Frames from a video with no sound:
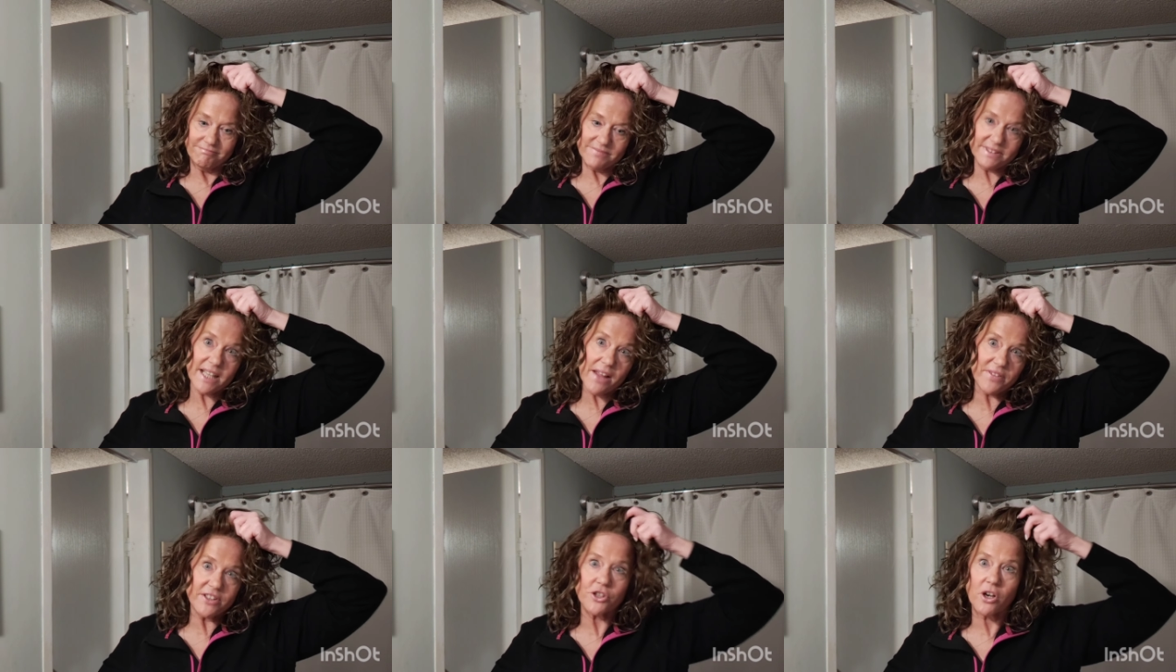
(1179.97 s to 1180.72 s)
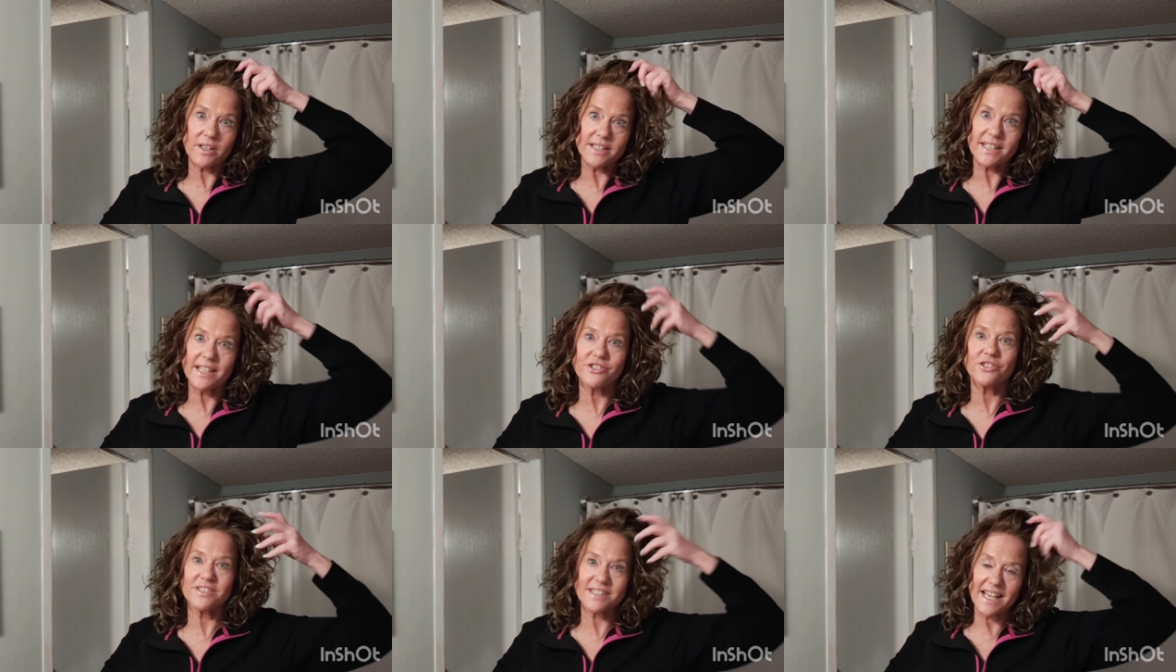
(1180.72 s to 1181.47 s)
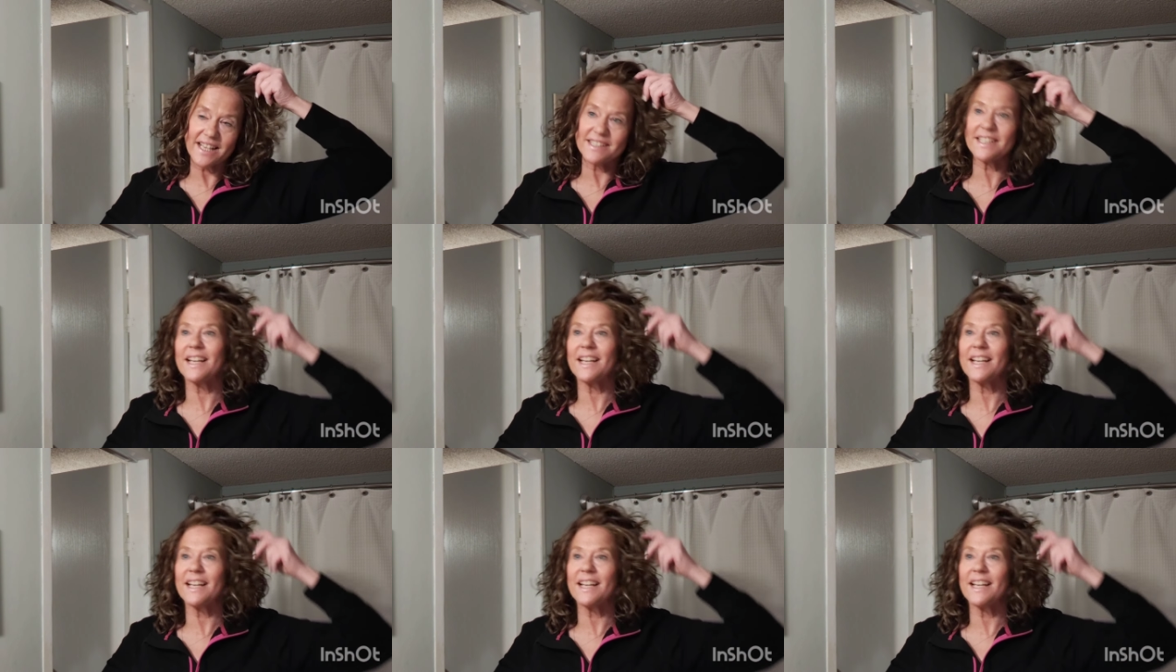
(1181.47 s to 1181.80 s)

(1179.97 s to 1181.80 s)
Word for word: loving Charlie's Angels, and